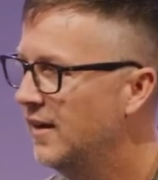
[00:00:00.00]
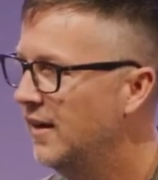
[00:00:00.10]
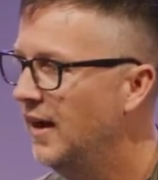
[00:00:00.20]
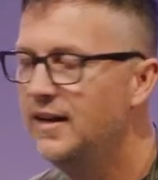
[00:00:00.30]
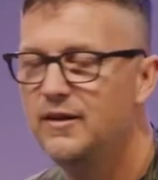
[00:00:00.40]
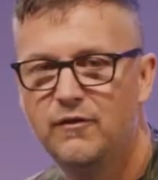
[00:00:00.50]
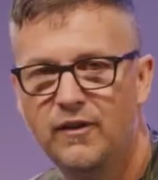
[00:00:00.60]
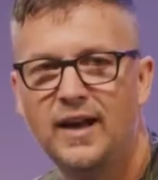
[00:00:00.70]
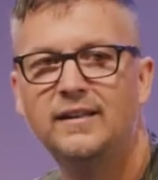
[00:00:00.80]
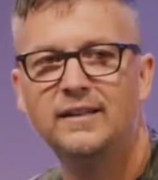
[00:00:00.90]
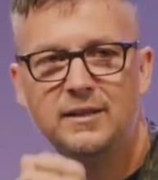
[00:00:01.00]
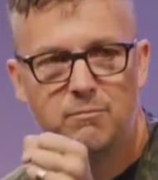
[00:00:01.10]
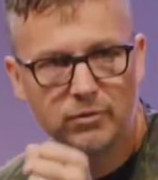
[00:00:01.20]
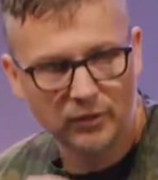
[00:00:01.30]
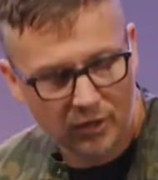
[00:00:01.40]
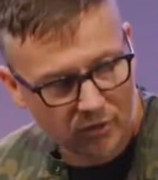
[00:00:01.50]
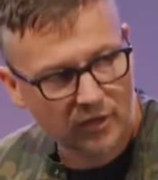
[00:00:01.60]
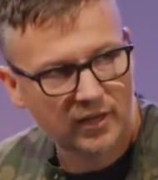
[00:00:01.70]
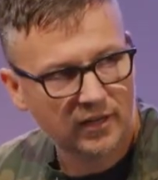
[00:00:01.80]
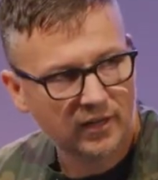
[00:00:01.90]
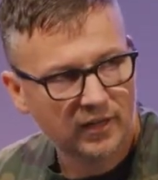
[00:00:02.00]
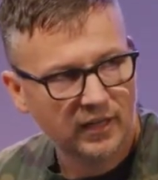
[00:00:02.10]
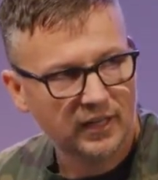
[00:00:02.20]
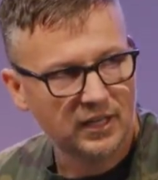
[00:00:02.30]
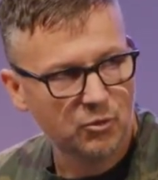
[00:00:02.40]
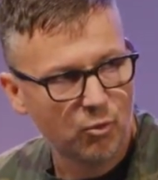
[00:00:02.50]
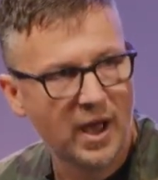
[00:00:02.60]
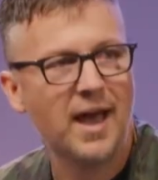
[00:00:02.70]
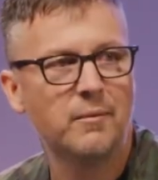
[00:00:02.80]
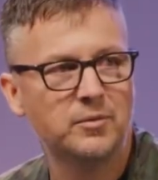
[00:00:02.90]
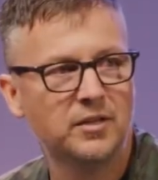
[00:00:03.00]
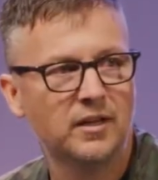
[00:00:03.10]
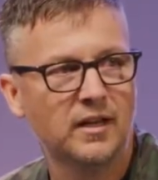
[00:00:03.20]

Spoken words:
And he finally broke, he wept,